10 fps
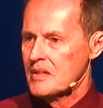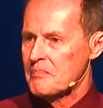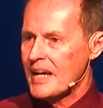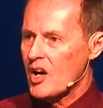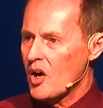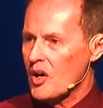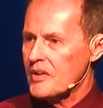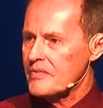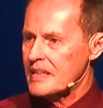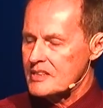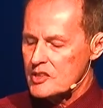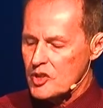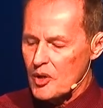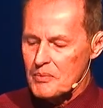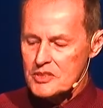my heart that
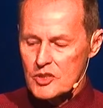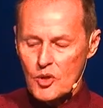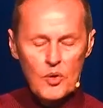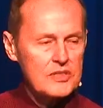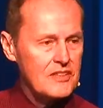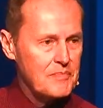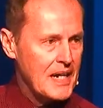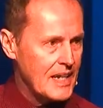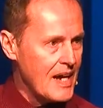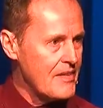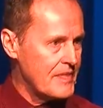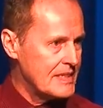determines the course of my life,